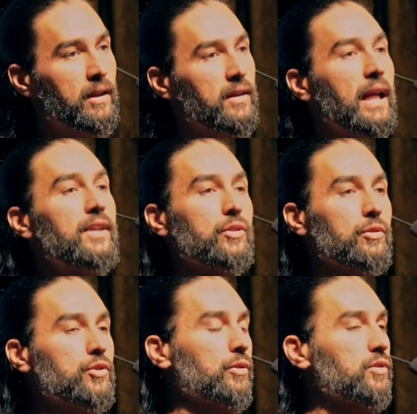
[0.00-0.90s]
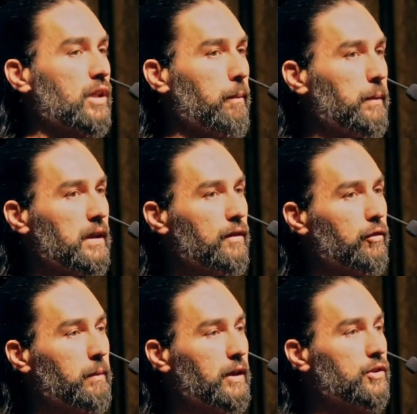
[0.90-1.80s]
that has your insurance company
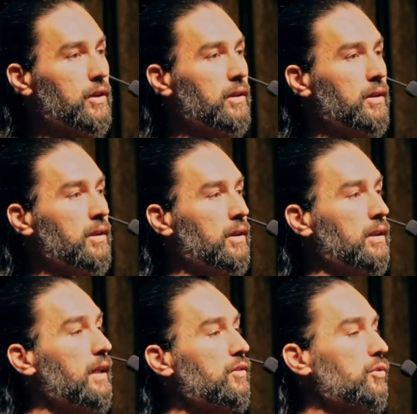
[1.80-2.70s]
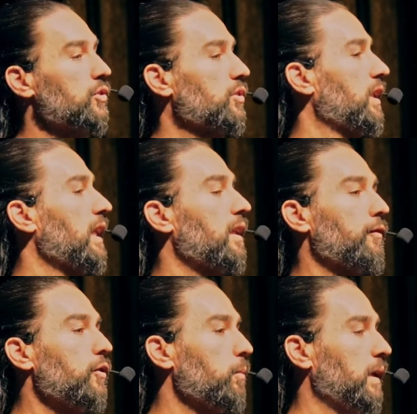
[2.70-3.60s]
information. Yeah, so just take a
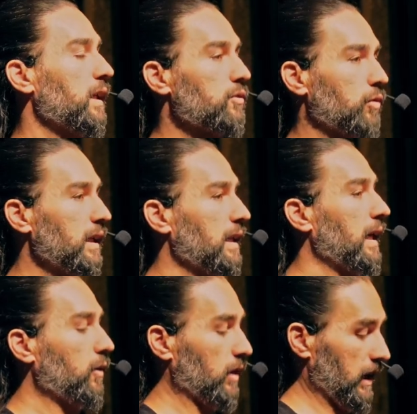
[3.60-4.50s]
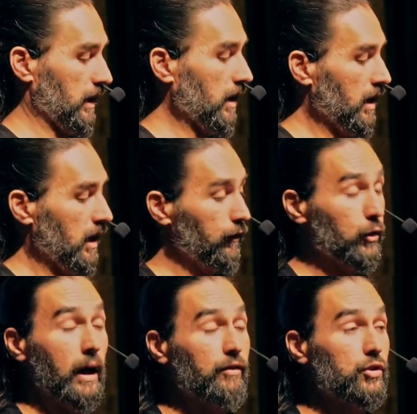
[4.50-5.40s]
few minutes, write down like if you
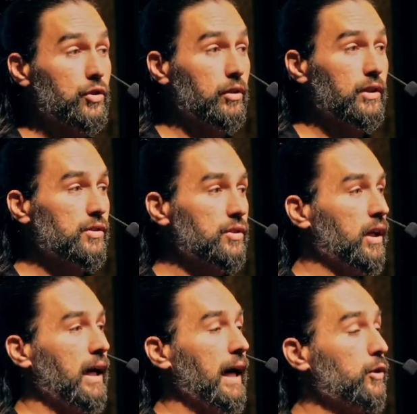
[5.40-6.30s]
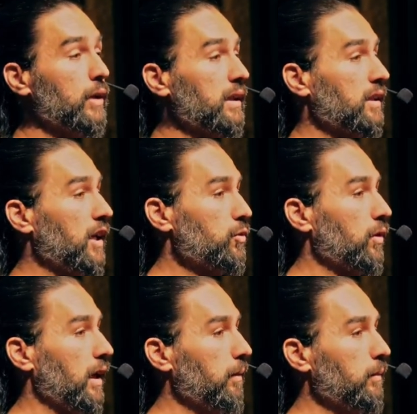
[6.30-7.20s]
have insurance, how do you get in touch with
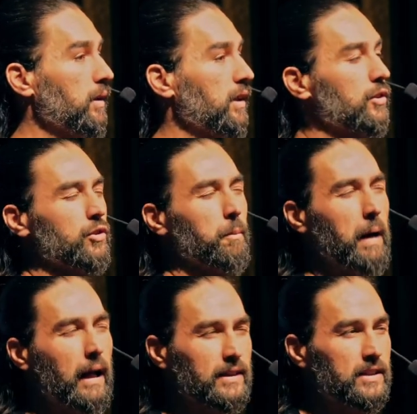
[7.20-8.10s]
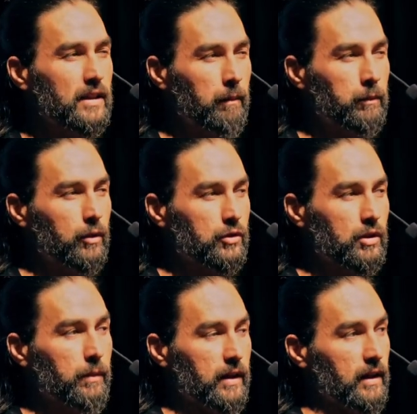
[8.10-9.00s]
them? Is there some policy number or
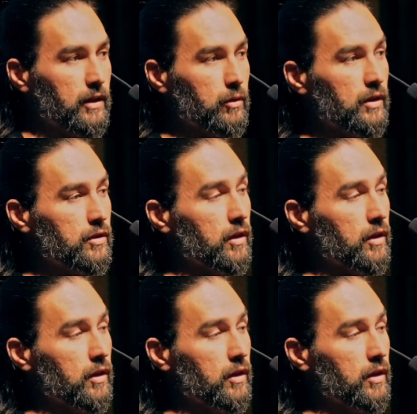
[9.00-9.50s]
something that you need to